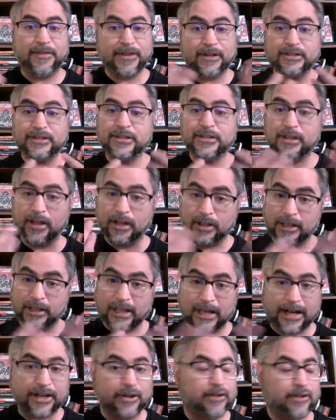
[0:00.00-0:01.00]
there's a
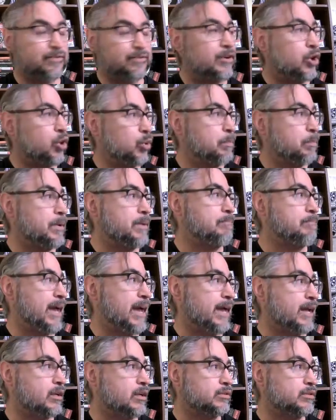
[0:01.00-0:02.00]
lot of open
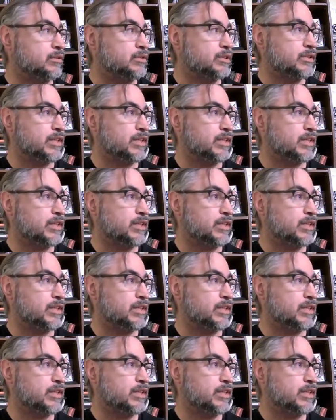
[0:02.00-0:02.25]
panels,